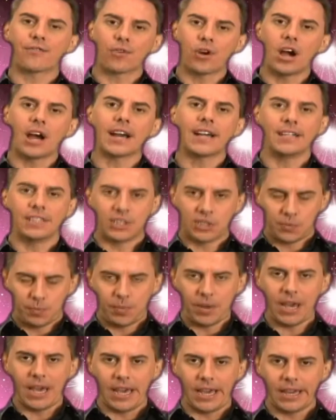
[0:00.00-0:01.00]
rock in
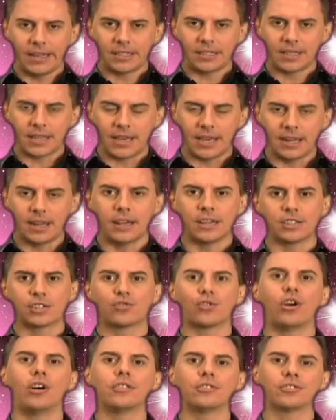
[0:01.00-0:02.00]
space that
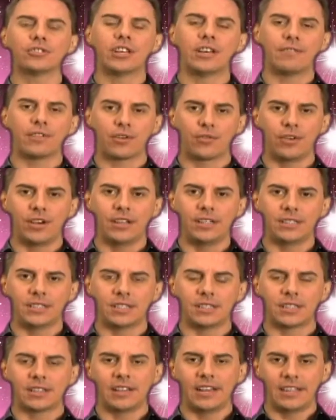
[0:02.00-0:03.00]
astrologers have agreed
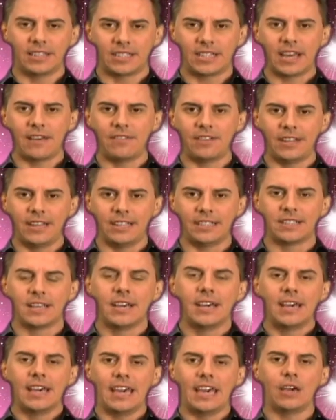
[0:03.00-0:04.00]
since the late 70s
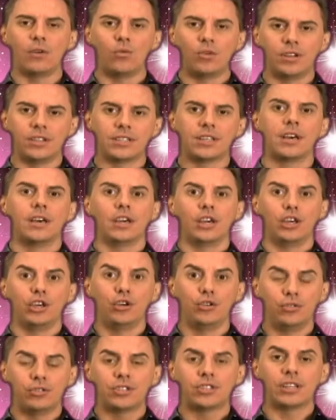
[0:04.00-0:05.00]
it
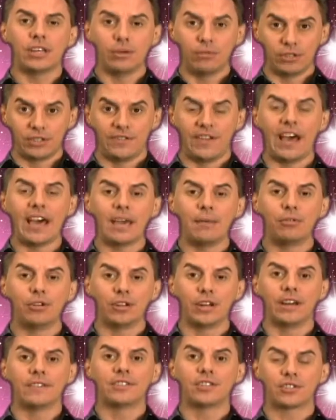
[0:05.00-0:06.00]
was valuable
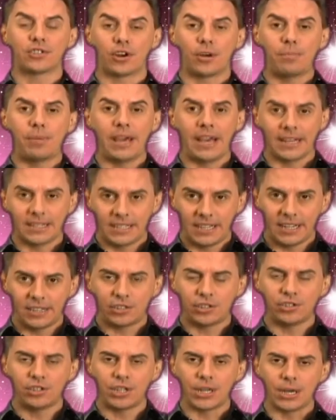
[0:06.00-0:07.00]
enough to start paying
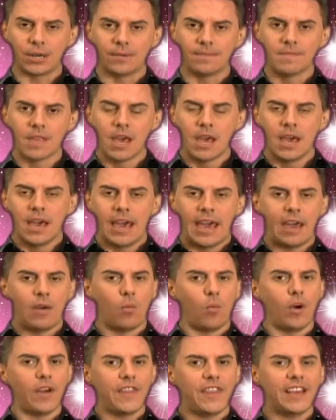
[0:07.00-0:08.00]
attention to. And
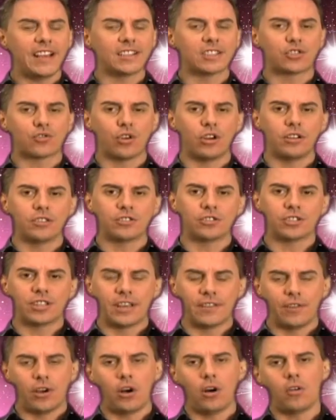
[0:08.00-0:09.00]
one thing astrologers
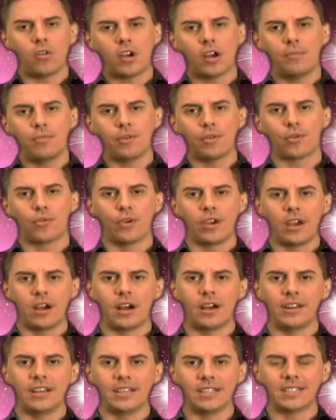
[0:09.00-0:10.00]
have all come to agree
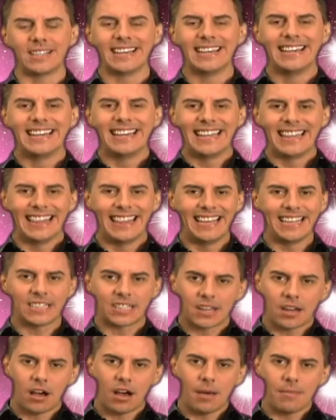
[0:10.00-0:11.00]
on is this
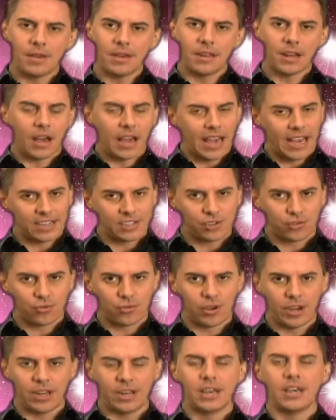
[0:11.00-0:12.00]
comet
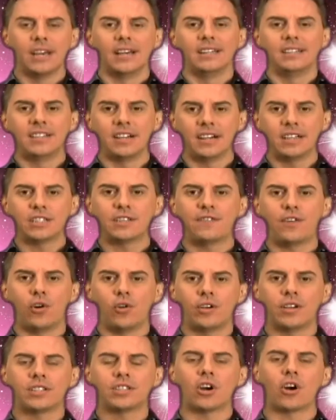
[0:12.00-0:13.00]
asteroid does
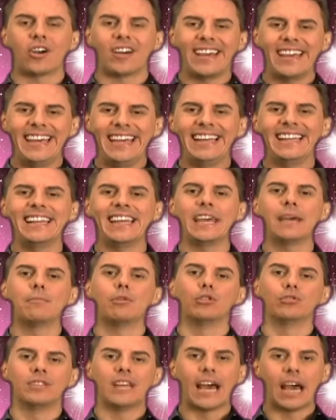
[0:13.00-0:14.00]
focus our healing
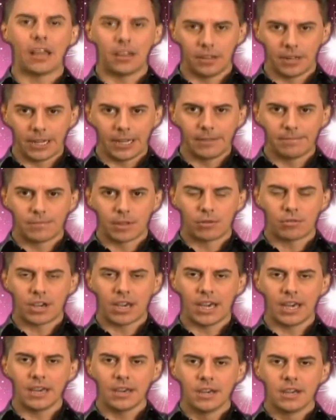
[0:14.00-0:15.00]
modality,
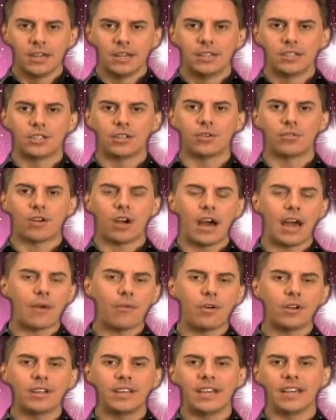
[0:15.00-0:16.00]
okay? So
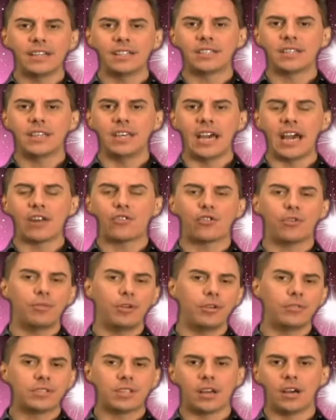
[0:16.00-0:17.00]
Chiron gets the
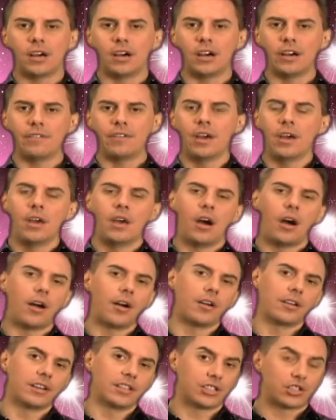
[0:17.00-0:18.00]
attributes of
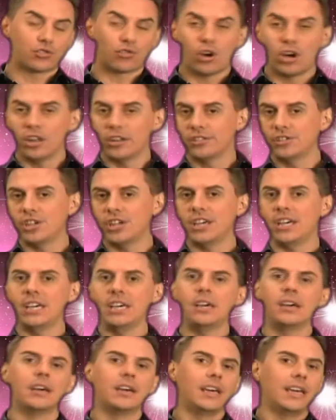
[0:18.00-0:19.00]
our
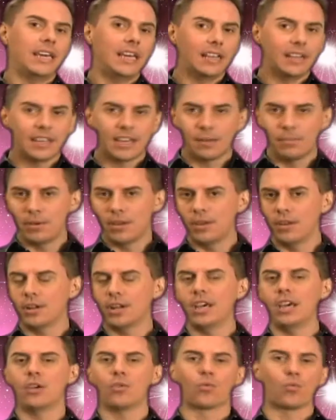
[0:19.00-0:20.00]
astrology, healing
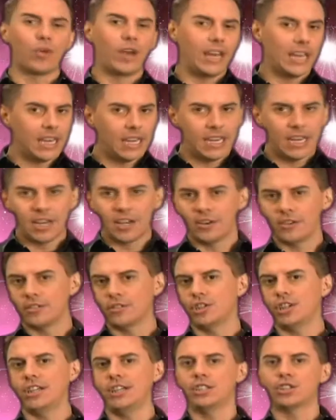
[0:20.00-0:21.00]
ability, Reiki
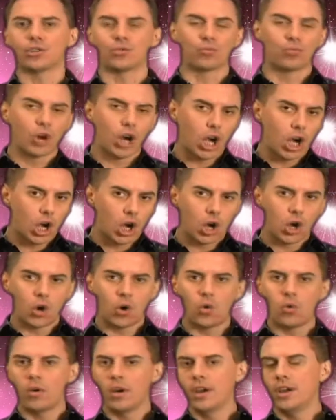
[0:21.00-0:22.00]
energy,
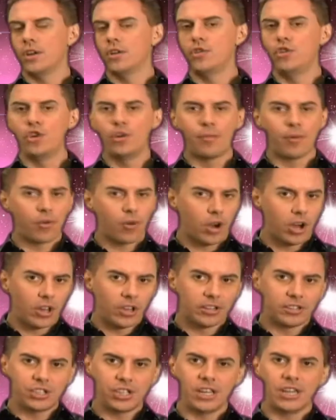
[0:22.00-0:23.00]
tarot,
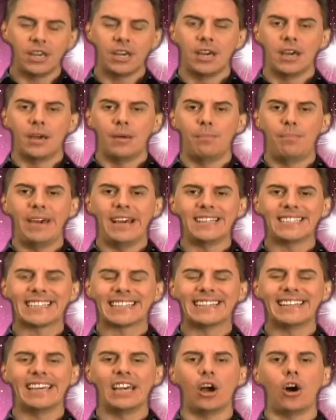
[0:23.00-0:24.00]
numerology,
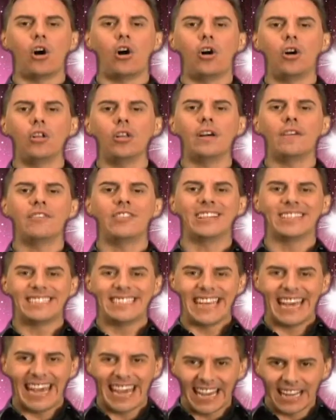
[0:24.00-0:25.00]
basically all of the
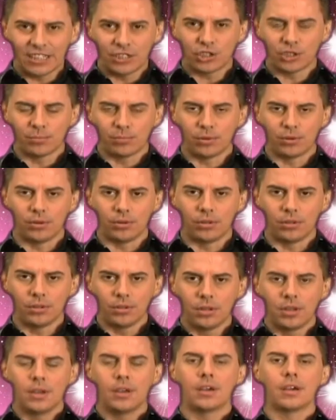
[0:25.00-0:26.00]
tangible
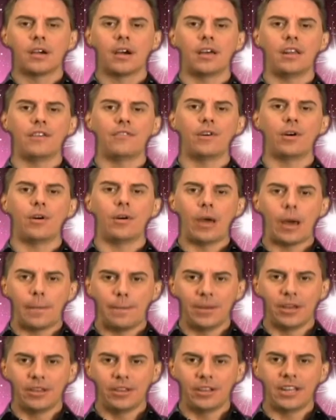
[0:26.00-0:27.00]
kind of
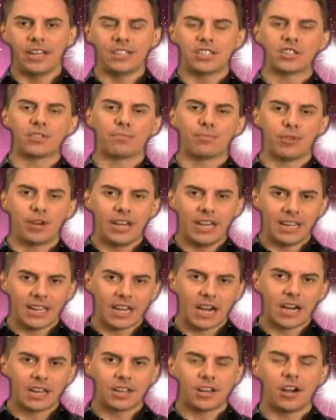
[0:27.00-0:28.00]
abilities to bring in
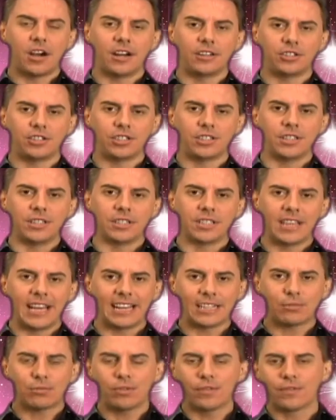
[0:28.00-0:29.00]
God consciousness.
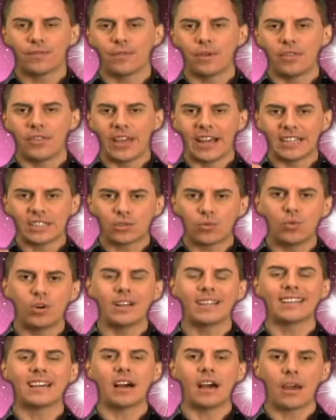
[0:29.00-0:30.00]
That's
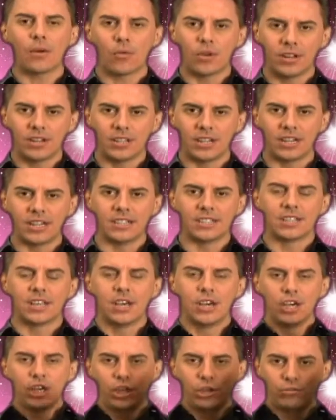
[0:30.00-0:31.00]
what Chiron does.
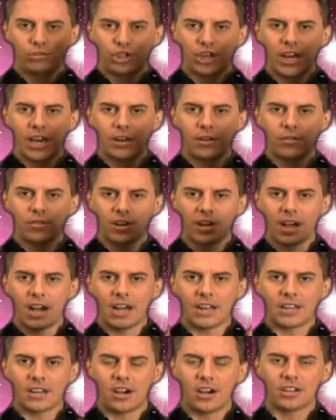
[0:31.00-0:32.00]
You channel
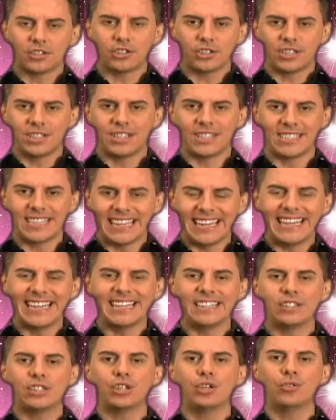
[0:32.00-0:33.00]
God consciousness
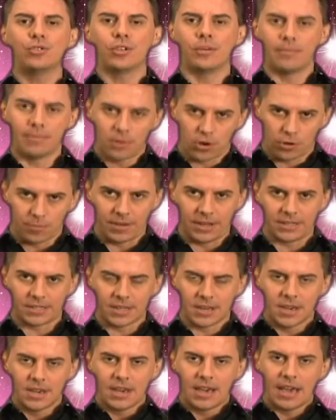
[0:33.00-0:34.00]
into the moment.
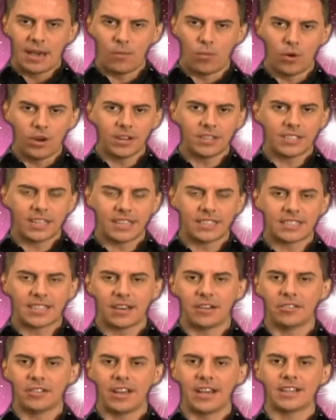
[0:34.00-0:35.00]
And what does that
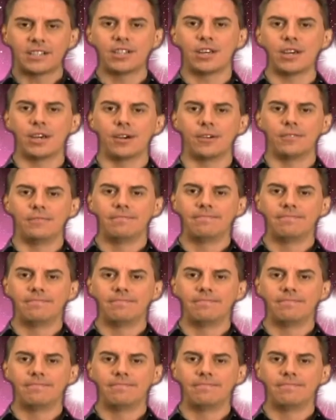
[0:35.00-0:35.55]
sound like to you?